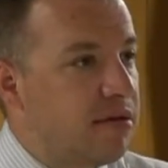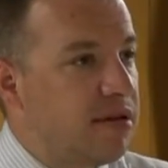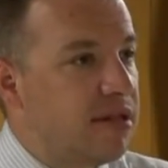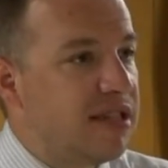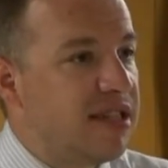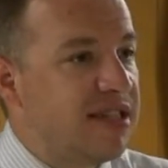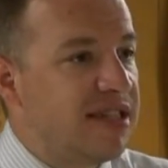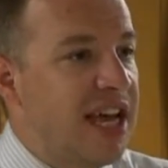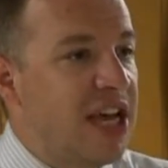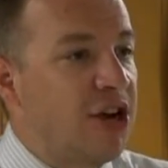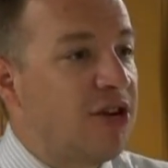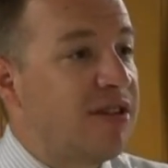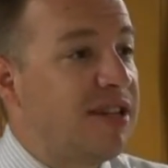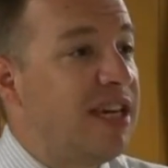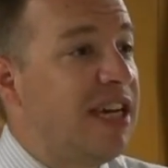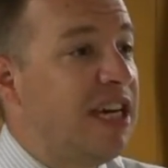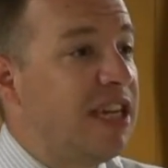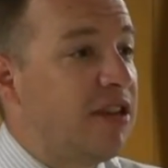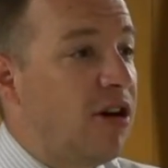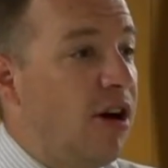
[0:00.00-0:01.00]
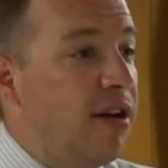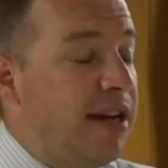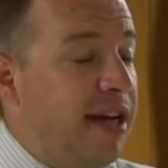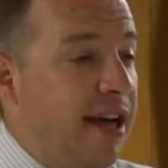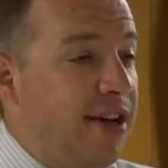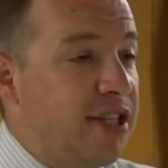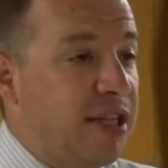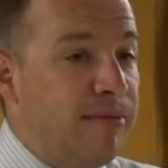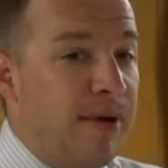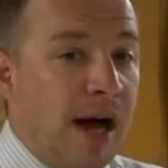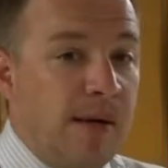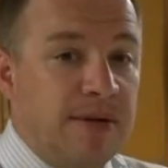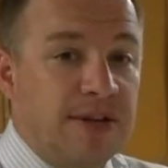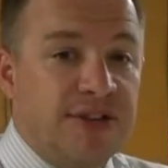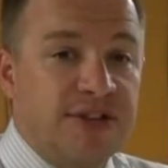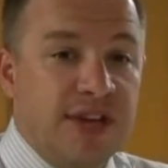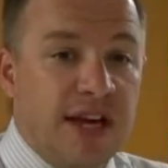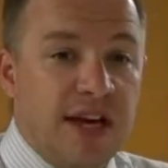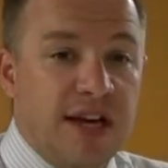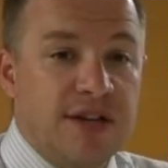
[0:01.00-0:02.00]
set your teeth on edge, the Bible
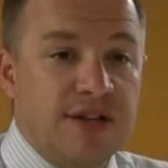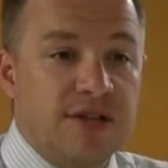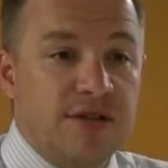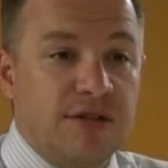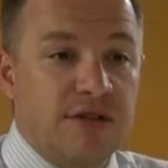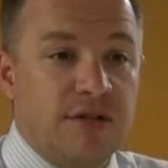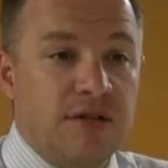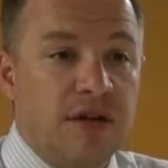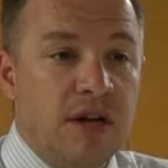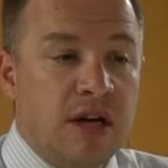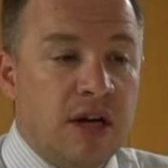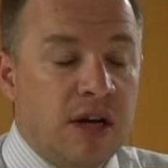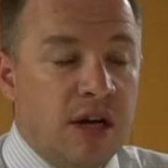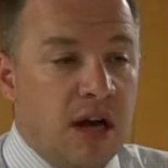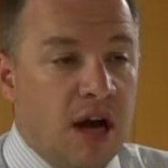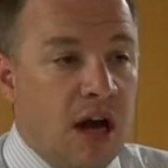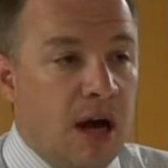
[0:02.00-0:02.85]
says, or mm-hmm.